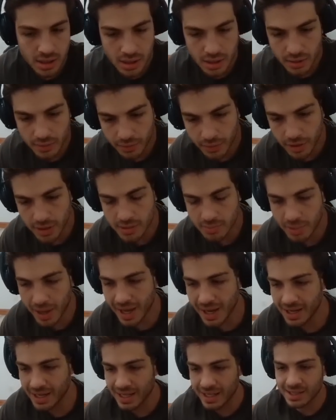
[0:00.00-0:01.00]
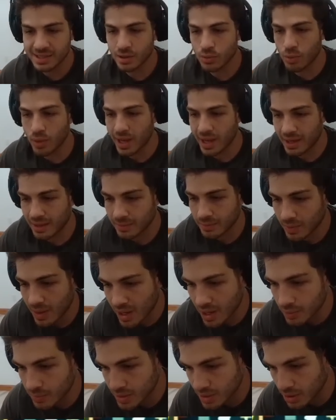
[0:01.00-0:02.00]
First bet is a win.
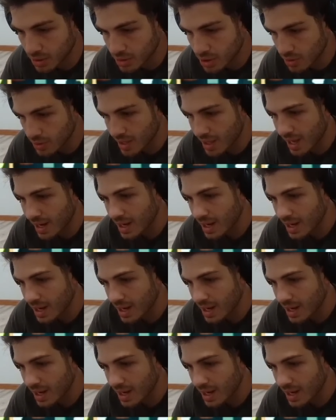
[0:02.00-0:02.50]
Well, we don't know yet.